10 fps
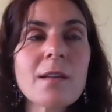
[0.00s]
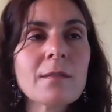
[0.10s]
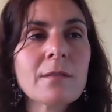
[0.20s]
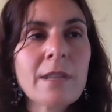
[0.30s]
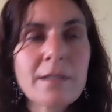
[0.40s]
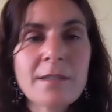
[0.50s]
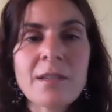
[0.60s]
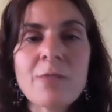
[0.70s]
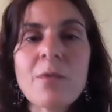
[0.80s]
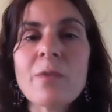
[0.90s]
let's
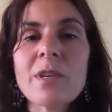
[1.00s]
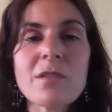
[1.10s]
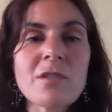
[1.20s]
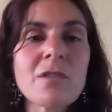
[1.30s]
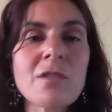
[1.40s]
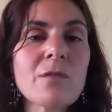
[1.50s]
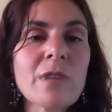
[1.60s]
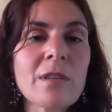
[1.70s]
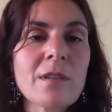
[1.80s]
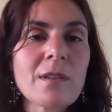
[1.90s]
see what we can
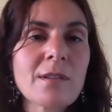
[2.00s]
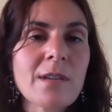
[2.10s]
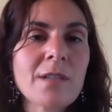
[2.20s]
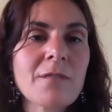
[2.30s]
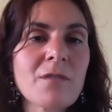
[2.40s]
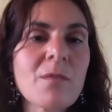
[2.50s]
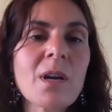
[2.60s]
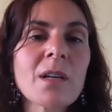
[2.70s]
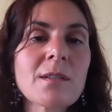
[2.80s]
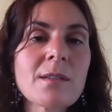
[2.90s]
do in these next few
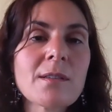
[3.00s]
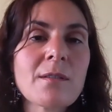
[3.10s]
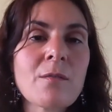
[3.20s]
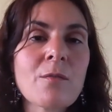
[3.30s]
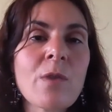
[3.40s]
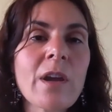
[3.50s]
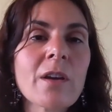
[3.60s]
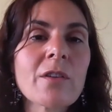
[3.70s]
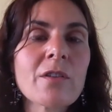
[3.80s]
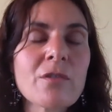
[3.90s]
months
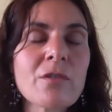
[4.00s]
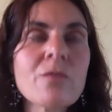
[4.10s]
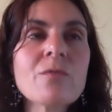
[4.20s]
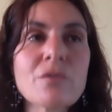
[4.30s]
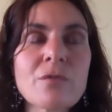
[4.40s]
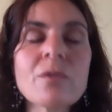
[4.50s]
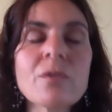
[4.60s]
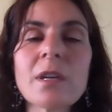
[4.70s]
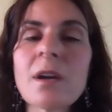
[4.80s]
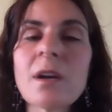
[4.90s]
where you
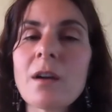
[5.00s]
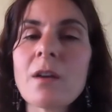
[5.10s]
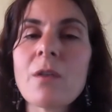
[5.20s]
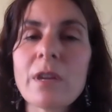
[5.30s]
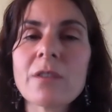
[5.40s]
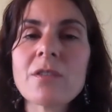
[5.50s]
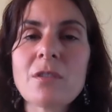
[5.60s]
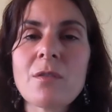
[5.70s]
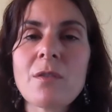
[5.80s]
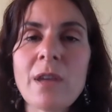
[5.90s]
truly are going
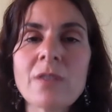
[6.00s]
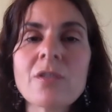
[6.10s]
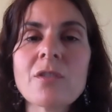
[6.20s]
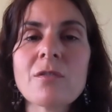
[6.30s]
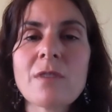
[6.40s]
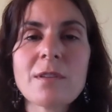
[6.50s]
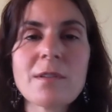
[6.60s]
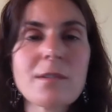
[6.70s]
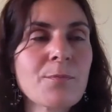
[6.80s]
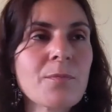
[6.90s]
to enter
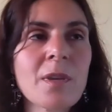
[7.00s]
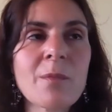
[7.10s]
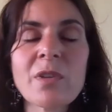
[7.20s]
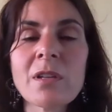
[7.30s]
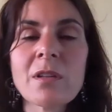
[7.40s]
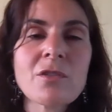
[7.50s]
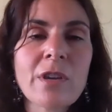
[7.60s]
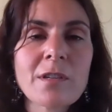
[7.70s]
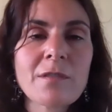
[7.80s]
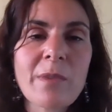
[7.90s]
this completely
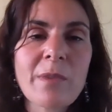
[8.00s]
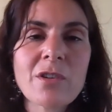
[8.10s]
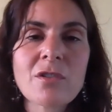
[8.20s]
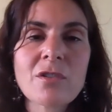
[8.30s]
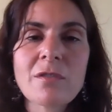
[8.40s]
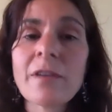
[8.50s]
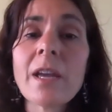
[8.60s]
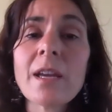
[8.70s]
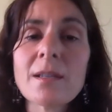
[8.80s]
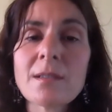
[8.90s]
transformational
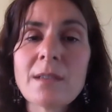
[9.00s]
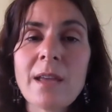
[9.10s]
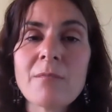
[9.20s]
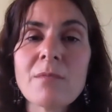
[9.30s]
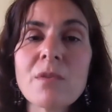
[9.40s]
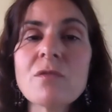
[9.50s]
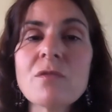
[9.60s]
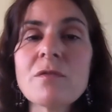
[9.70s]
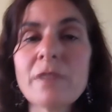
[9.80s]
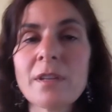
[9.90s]
phase and
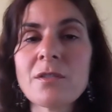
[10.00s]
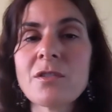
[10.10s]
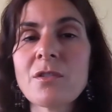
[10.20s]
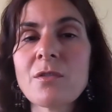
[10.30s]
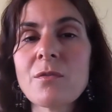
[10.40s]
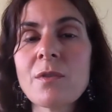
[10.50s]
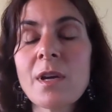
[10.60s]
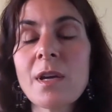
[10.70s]
move into